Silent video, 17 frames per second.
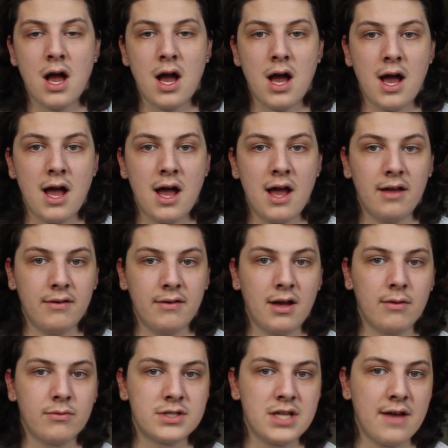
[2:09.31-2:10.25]

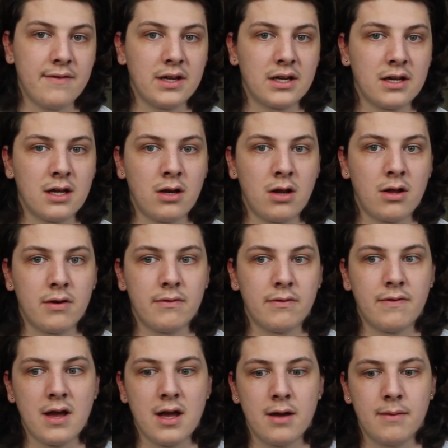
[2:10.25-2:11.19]
I was having a lot of